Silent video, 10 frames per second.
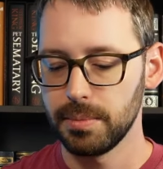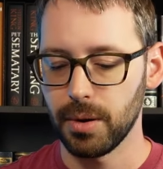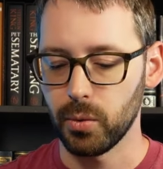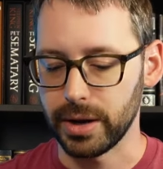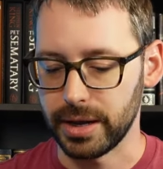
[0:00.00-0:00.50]

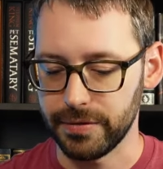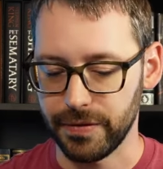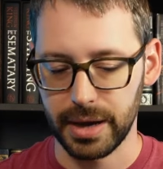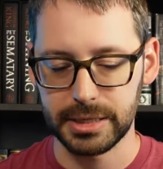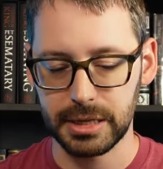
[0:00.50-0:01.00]
But when he
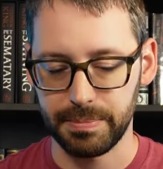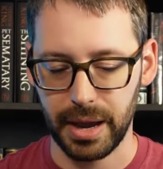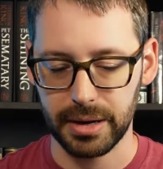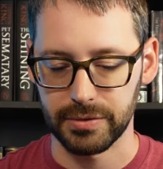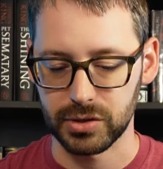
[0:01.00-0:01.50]
finds a
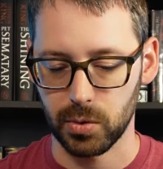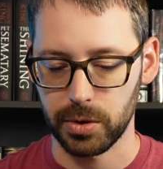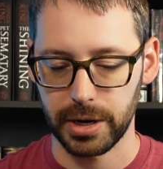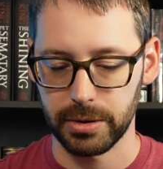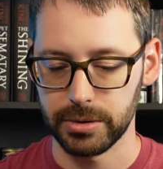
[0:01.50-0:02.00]
band of
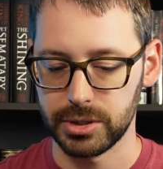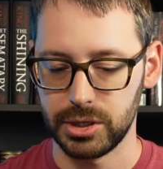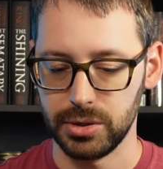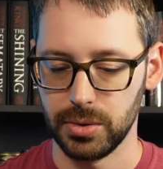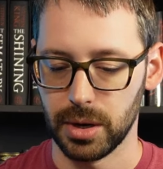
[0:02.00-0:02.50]
sword heroes
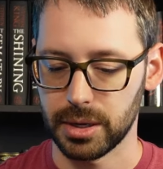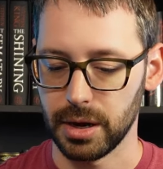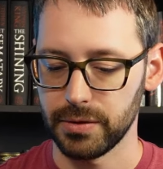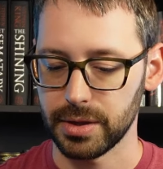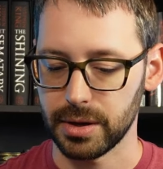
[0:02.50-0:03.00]
to
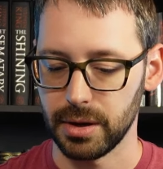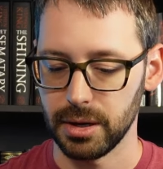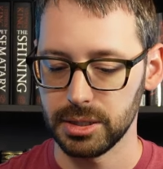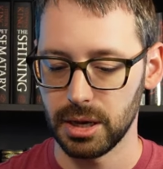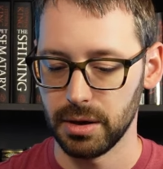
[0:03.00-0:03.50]
uncover the
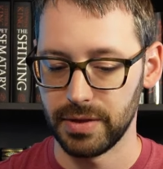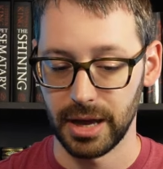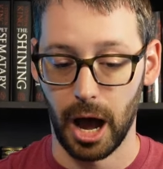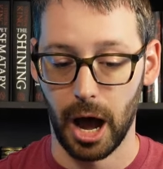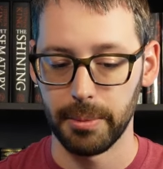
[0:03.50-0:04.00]
cause of
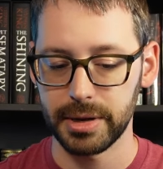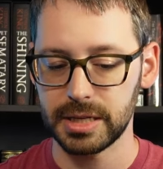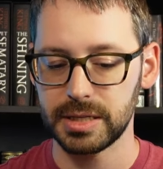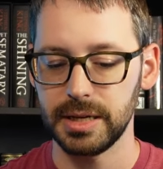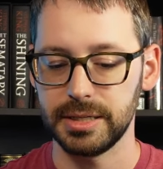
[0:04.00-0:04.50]
the
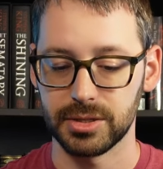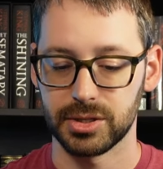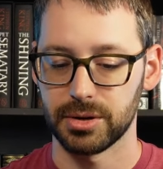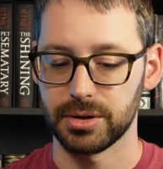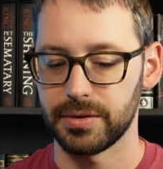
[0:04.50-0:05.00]
ominously
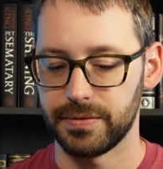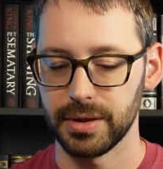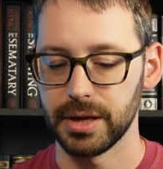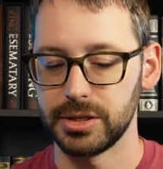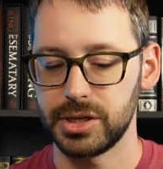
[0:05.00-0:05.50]
deserted
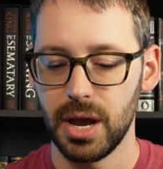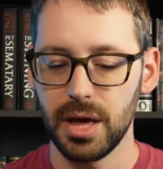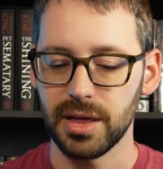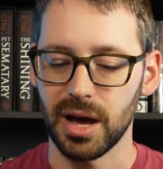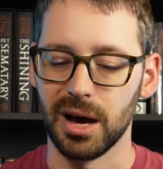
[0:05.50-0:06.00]
village,
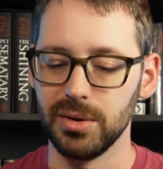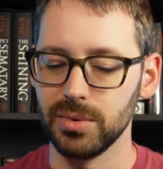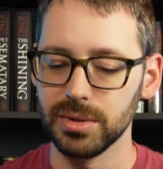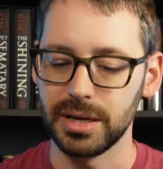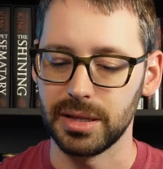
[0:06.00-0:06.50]
the hunt
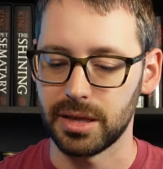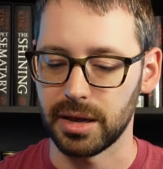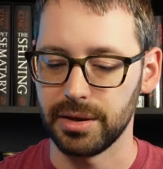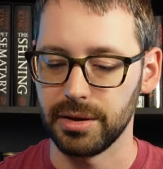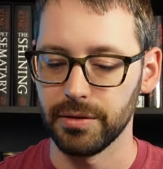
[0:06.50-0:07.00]
will lead
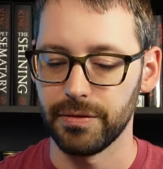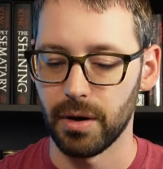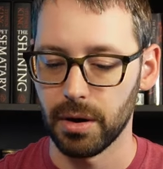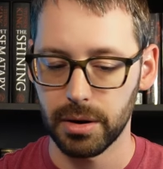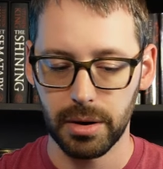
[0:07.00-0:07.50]
Thaniel
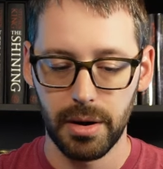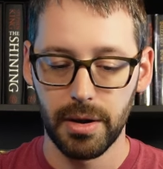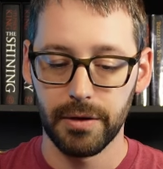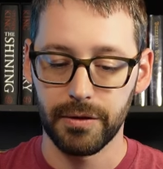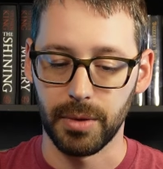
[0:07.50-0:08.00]
far
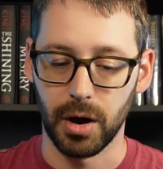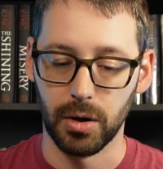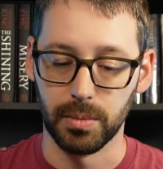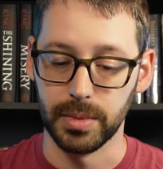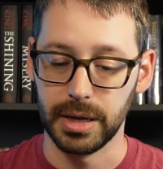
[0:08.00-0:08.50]
from
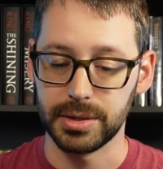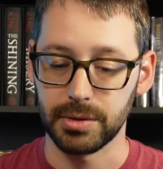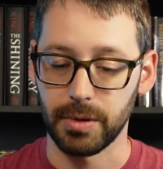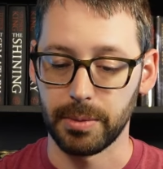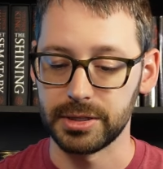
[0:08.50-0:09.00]
home into the
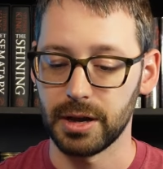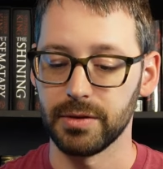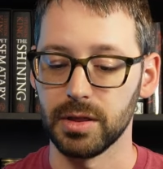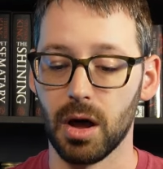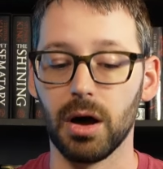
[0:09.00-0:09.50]
remnants of a
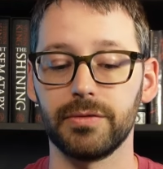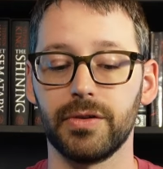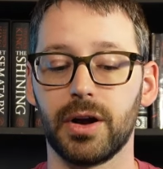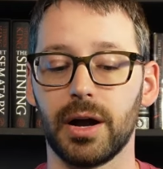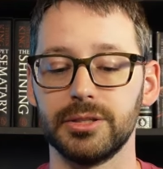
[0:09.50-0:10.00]

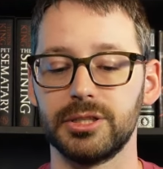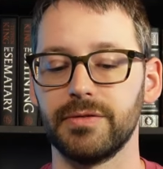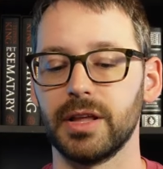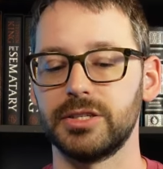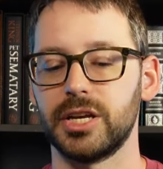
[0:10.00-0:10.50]
long-forgotten
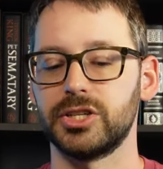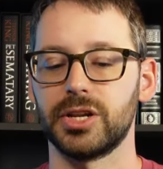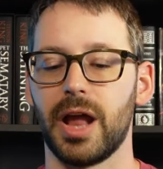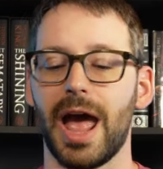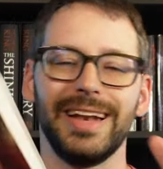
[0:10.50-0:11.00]
civilization
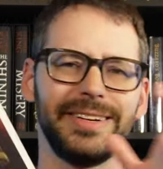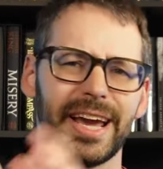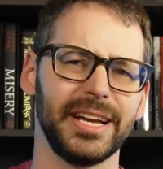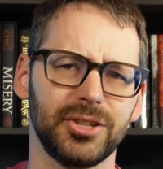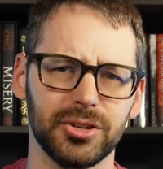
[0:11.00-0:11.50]
and
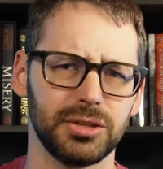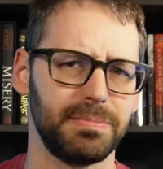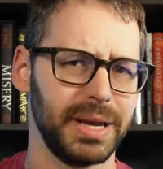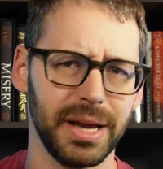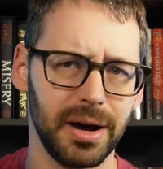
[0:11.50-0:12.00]
dangers
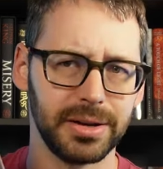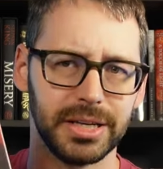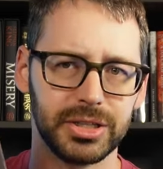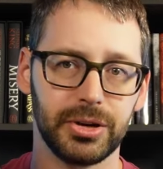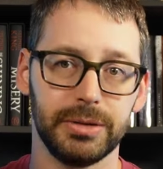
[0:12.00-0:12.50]
beyond
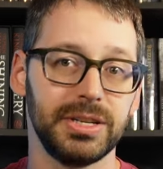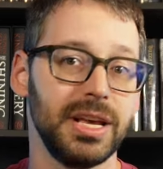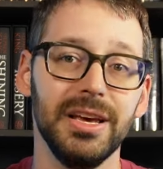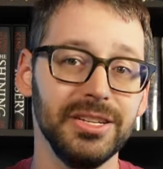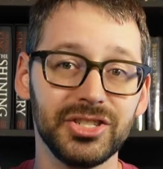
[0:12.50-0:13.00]
his dreams.
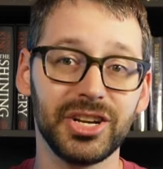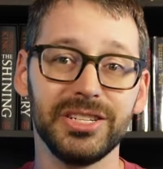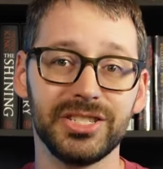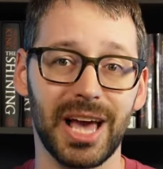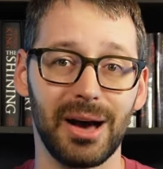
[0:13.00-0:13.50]
This
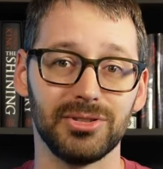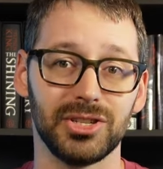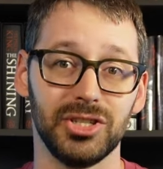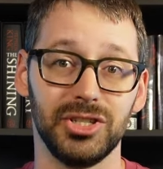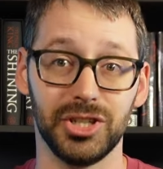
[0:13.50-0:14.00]
just
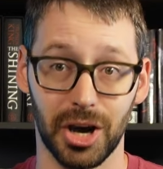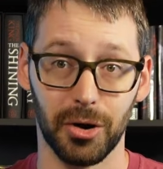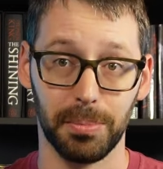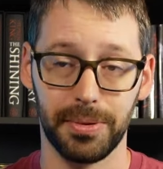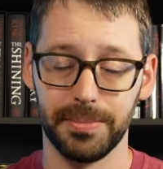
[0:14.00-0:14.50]
sounds
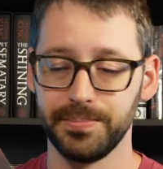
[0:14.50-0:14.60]
dope.